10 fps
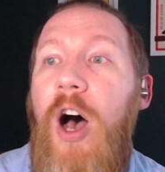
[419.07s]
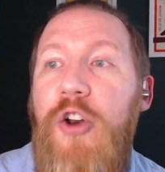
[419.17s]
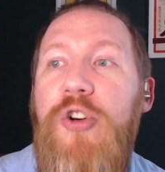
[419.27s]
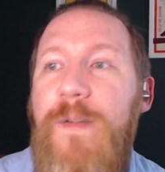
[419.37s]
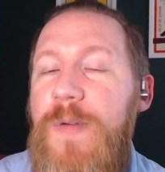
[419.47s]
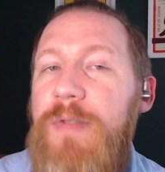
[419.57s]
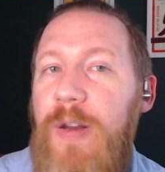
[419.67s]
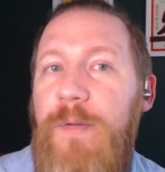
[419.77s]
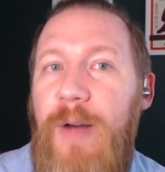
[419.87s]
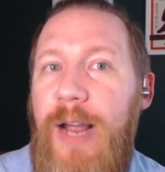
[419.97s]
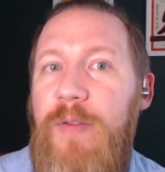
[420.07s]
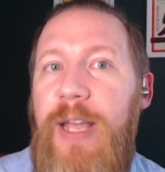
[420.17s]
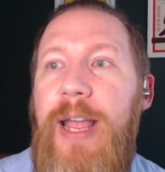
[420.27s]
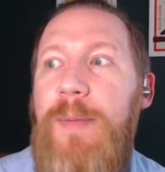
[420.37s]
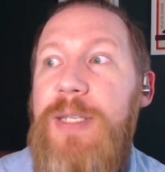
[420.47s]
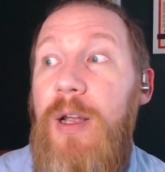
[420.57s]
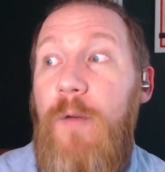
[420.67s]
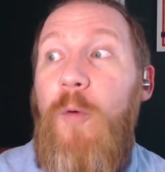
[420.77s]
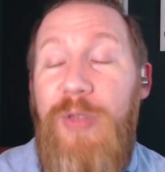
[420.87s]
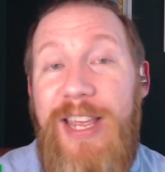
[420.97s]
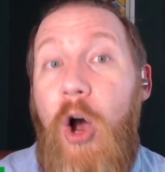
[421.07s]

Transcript: 155 games for the